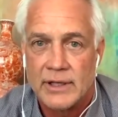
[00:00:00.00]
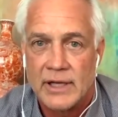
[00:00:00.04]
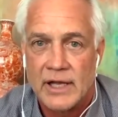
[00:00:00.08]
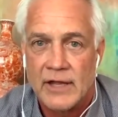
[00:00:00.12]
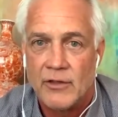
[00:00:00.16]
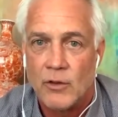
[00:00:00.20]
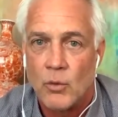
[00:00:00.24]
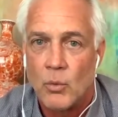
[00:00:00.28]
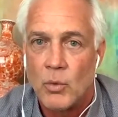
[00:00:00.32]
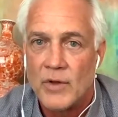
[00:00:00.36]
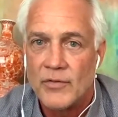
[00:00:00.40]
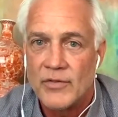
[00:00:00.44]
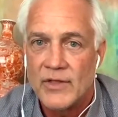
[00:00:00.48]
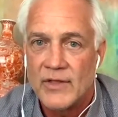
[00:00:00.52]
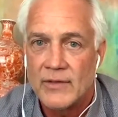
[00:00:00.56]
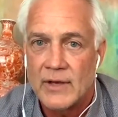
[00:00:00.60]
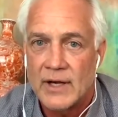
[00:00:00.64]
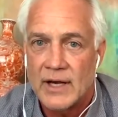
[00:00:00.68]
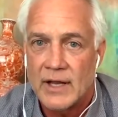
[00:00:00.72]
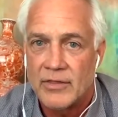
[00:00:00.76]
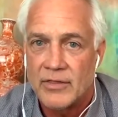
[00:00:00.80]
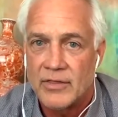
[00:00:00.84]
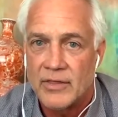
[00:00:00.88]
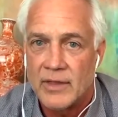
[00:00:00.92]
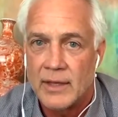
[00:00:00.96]
And, and, the one
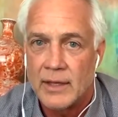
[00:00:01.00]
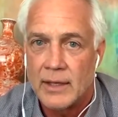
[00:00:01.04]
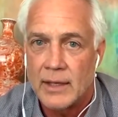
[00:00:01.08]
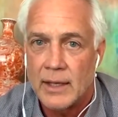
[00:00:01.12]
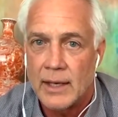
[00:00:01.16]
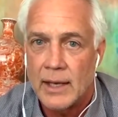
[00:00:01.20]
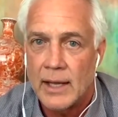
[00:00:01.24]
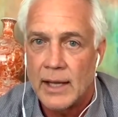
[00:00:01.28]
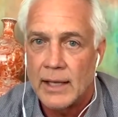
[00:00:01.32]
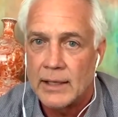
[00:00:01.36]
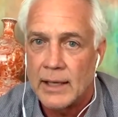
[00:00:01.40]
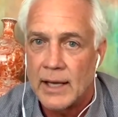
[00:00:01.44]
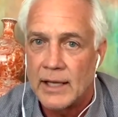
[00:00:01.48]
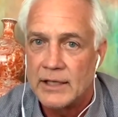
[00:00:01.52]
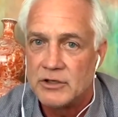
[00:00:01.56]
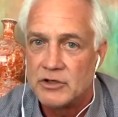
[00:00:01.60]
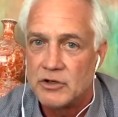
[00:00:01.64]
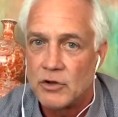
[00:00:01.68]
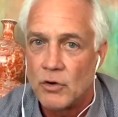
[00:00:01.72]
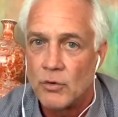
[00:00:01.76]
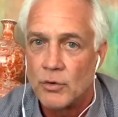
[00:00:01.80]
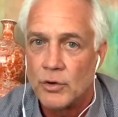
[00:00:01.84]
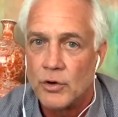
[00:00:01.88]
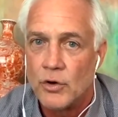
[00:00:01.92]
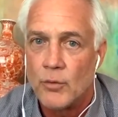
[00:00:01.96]
thing that I think, I, I,
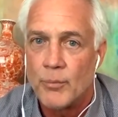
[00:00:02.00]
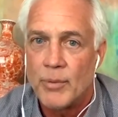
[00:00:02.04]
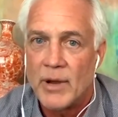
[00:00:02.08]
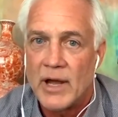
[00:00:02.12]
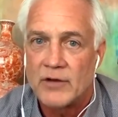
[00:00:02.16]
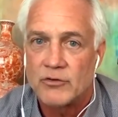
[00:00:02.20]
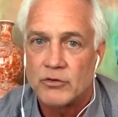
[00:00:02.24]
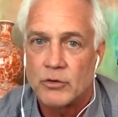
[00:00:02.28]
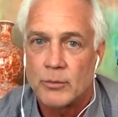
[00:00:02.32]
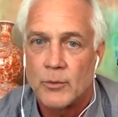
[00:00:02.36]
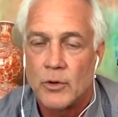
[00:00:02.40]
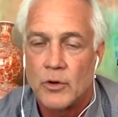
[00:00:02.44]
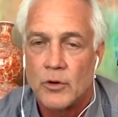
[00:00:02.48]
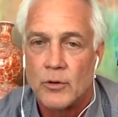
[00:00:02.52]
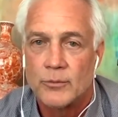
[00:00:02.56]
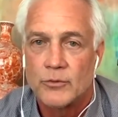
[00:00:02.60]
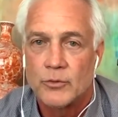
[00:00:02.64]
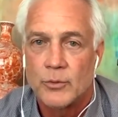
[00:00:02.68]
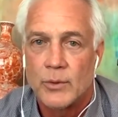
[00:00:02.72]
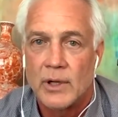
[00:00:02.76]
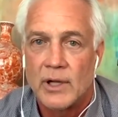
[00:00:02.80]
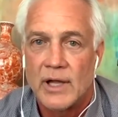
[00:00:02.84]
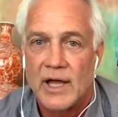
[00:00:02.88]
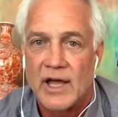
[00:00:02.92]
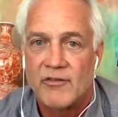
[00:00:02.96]
don't know Patrick
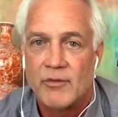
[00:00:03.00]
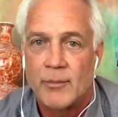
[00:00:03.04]
Mahomes well.